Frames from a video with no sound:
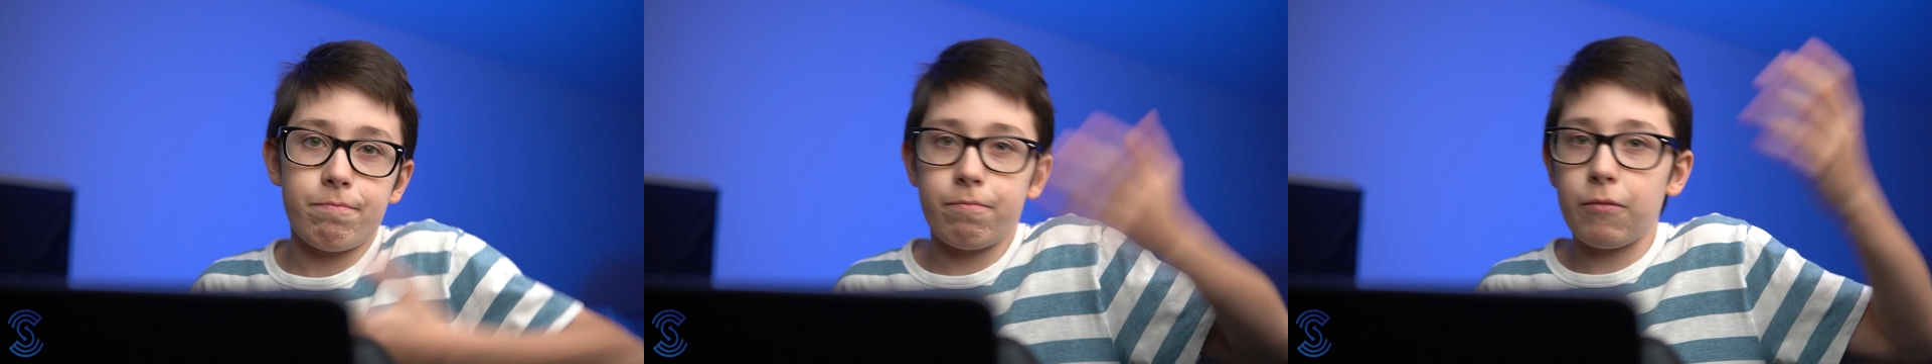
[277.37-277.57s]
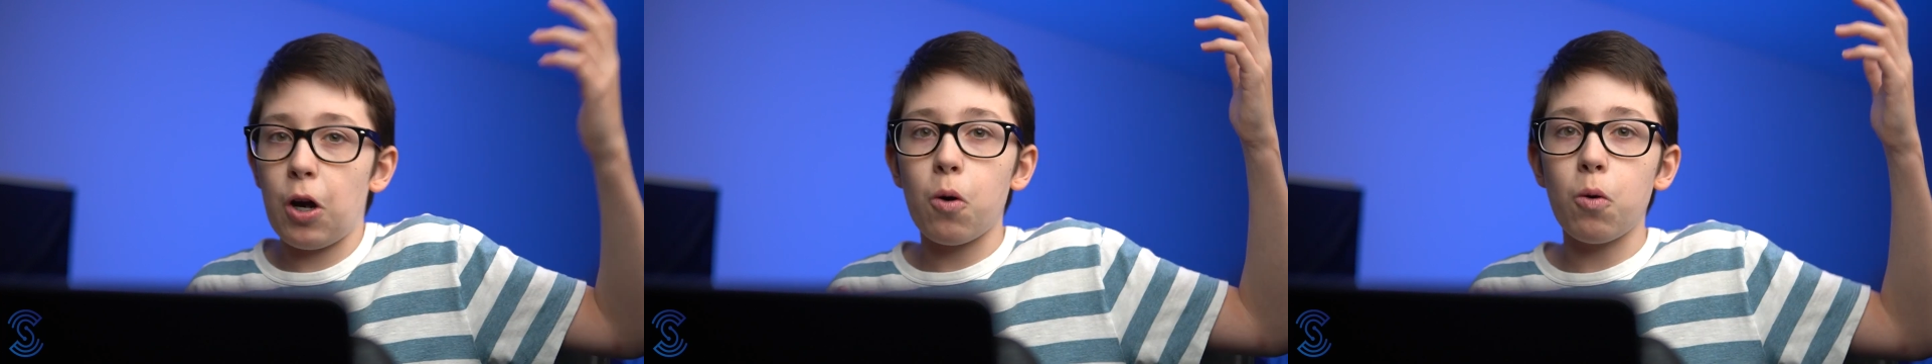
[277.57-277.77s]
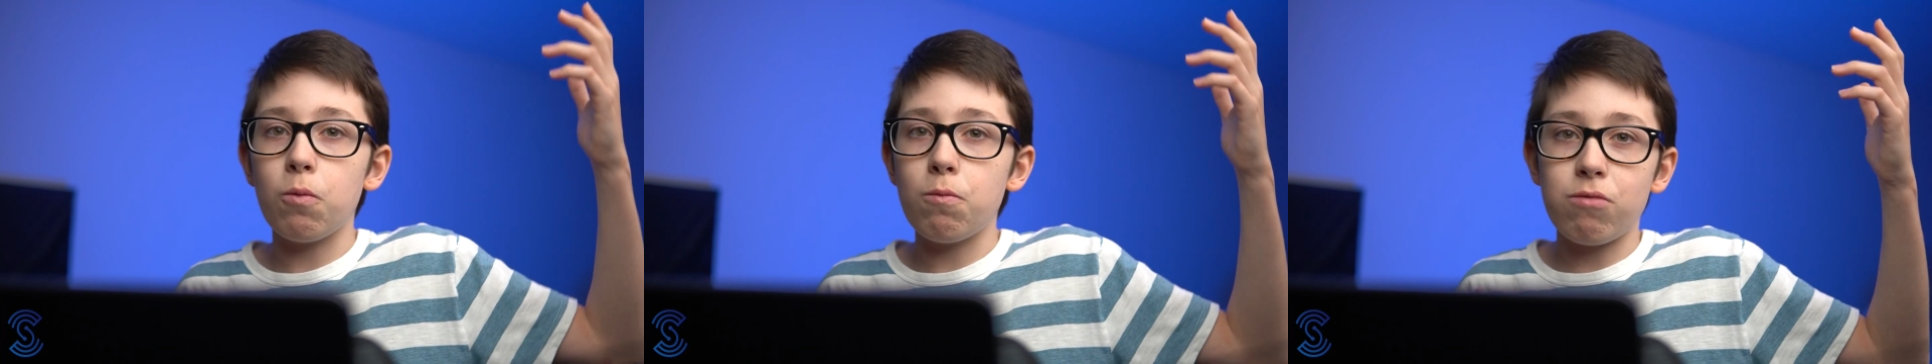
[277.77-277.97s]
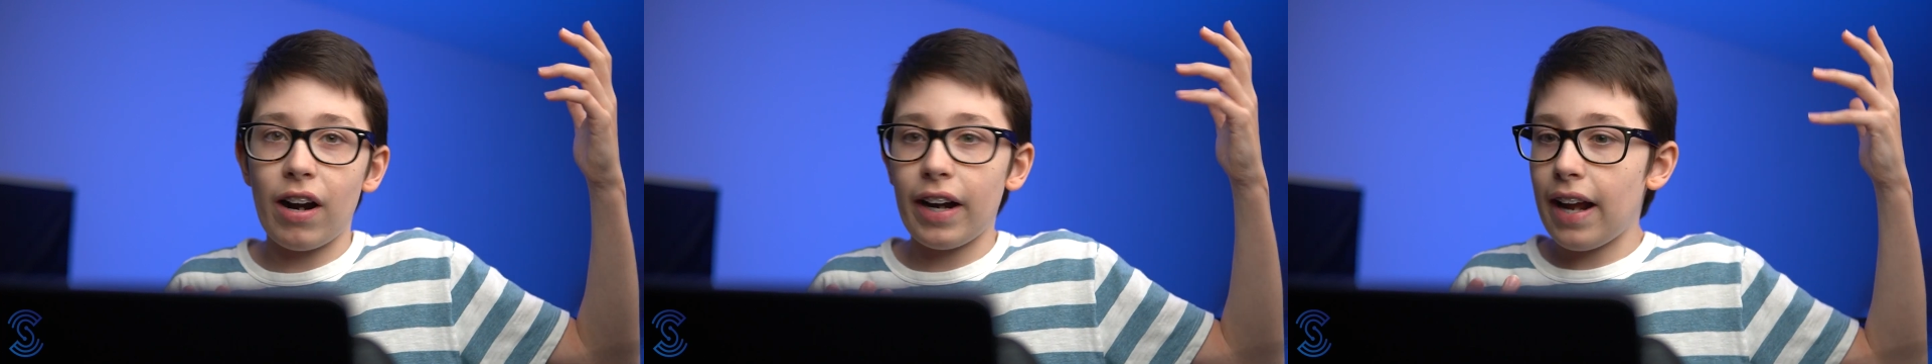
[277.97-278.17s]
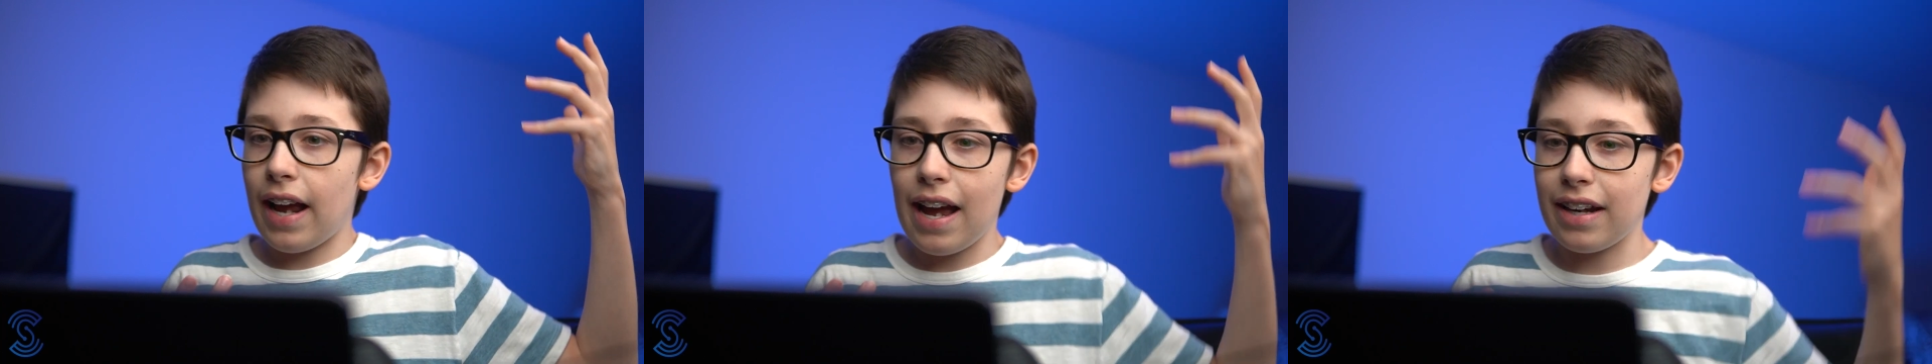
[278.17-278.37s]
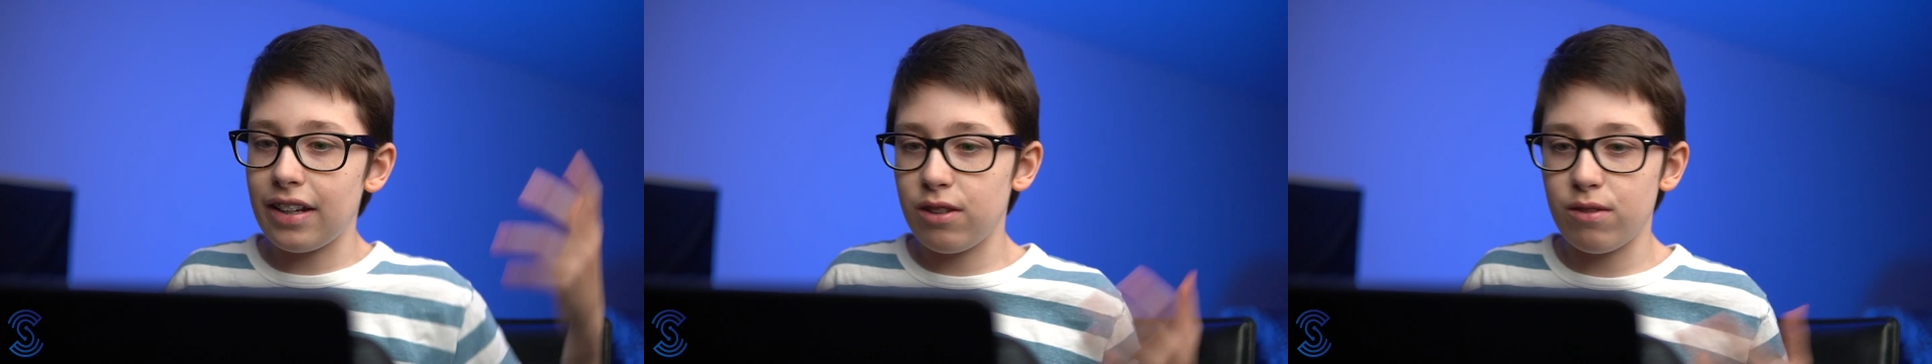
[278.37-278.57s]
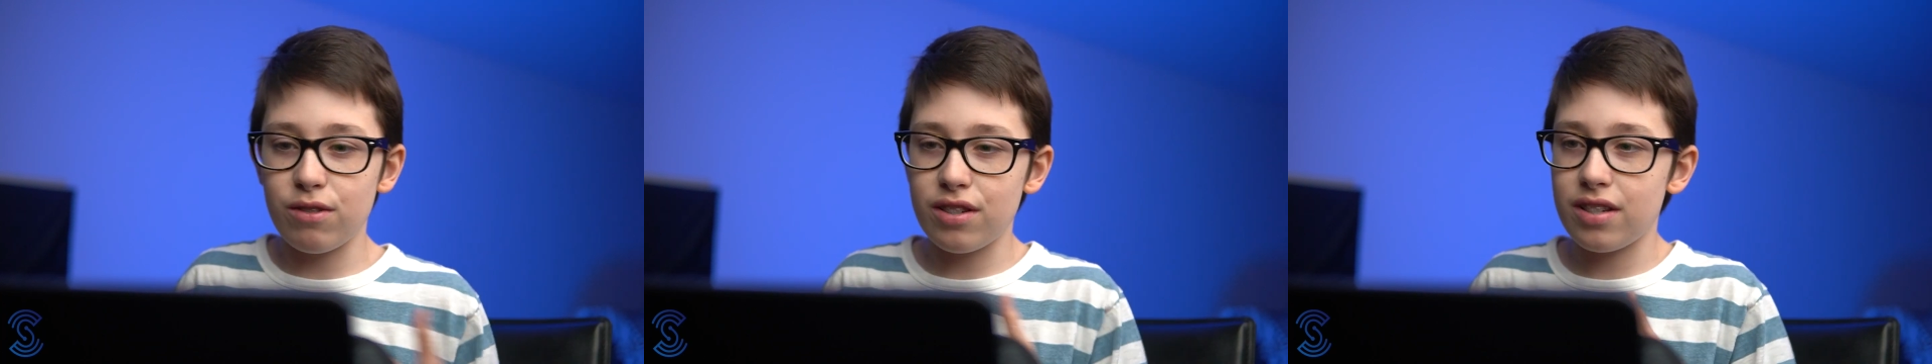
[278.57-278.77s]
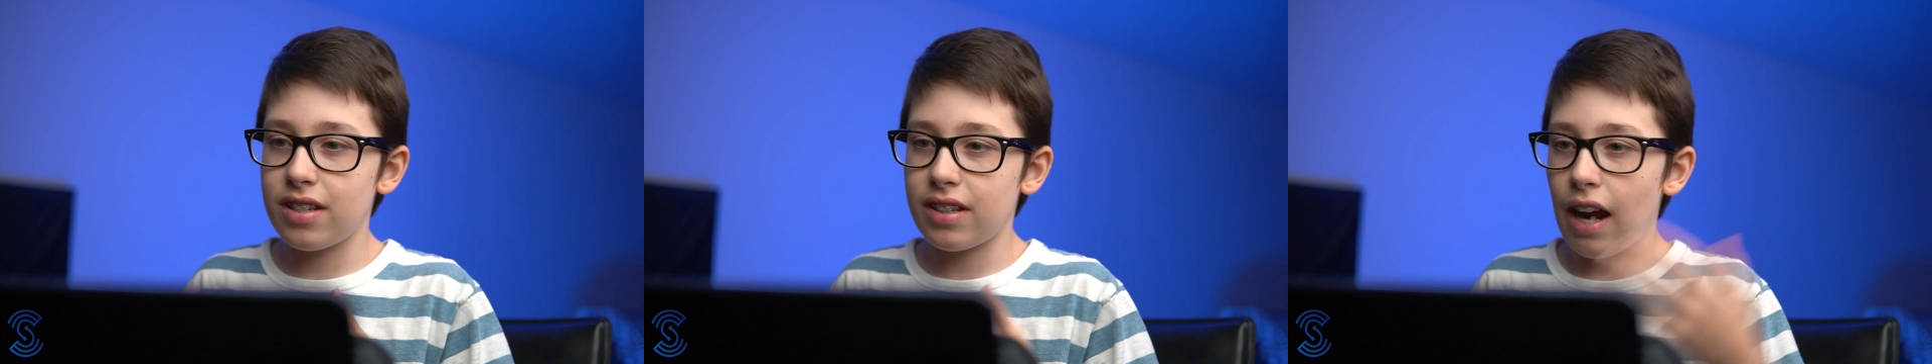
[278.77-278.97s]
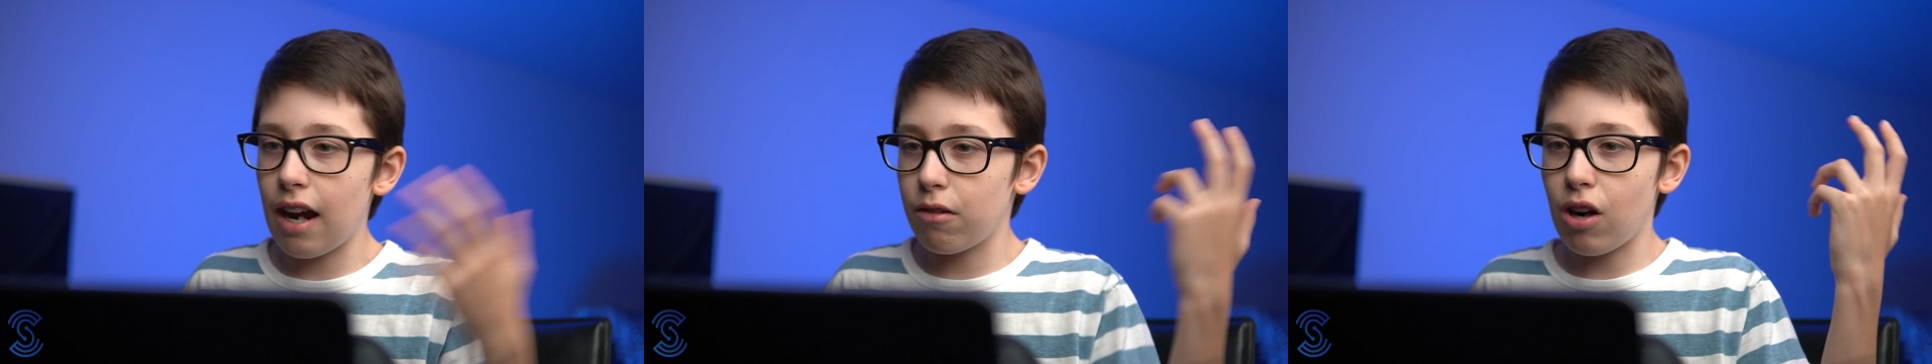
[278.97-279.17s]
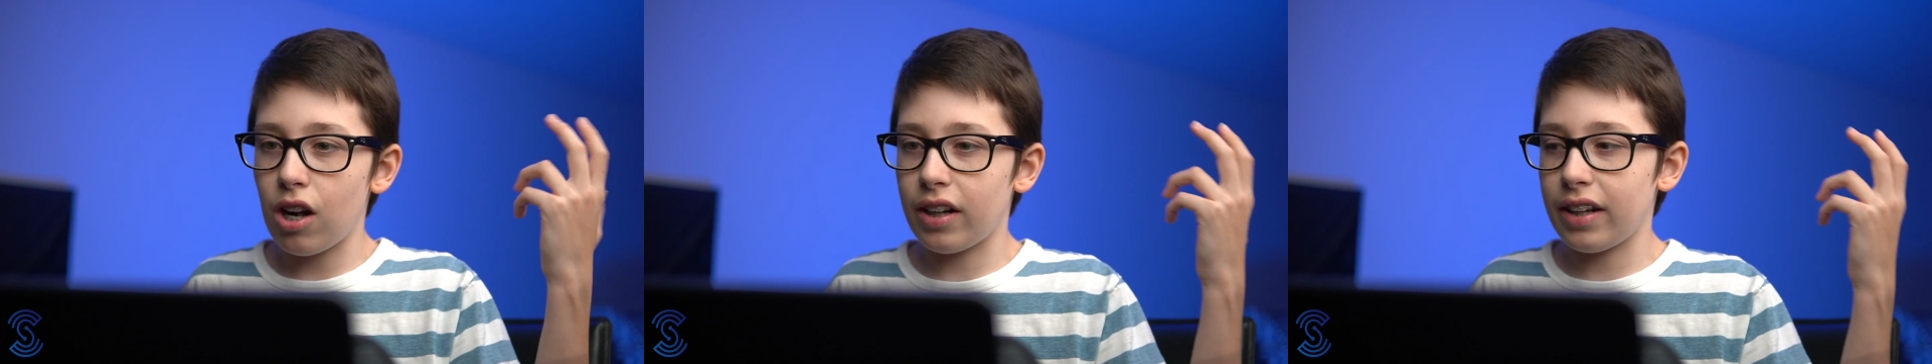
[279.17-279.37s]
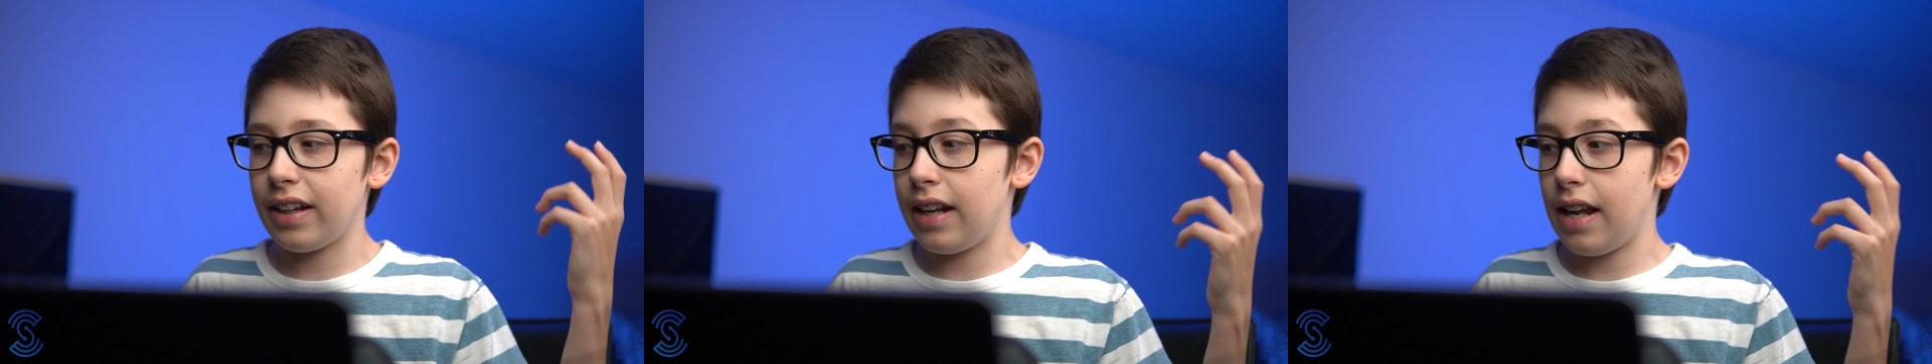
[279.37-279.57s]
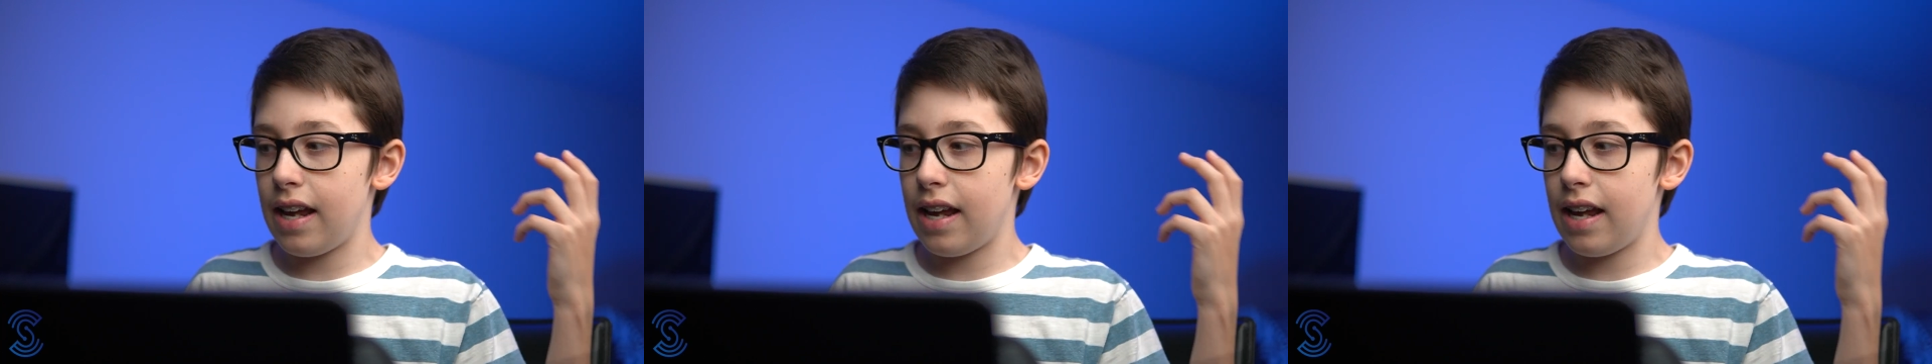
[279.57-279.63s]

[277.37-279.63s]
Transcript: go right ahead and you just skyrocket